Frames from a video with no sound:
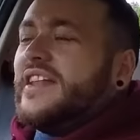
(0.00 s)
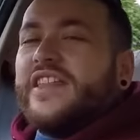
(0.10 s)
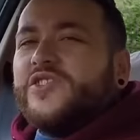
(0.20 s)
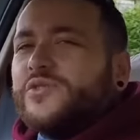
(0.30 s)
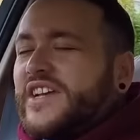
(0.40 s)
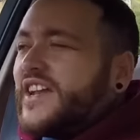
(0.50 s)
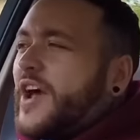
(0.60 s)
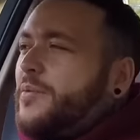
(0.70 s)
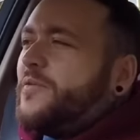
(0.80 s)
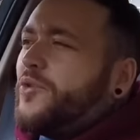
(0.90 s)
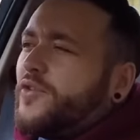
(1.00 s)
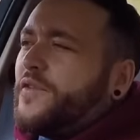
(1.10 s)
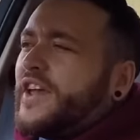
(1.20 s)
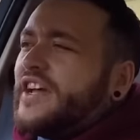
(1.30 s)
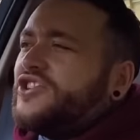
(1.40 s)
Now this one's had a couple of
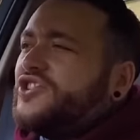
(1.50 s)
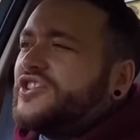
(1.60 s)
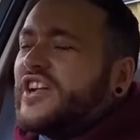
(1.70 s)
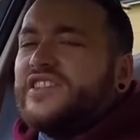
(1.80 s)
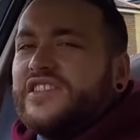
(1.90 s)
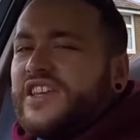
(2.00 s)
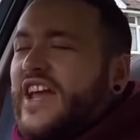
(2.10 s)
modifications done to the